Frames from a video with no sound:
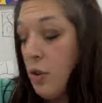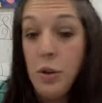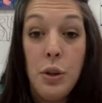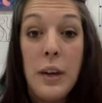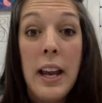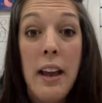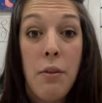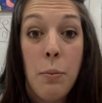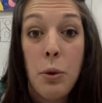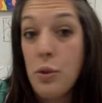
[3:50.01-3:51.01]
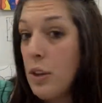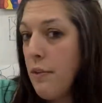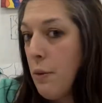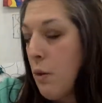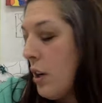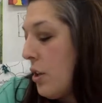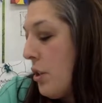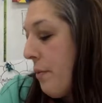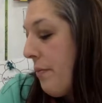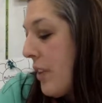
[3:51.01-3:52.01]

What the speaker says: So you can have a portrait if you wanted to.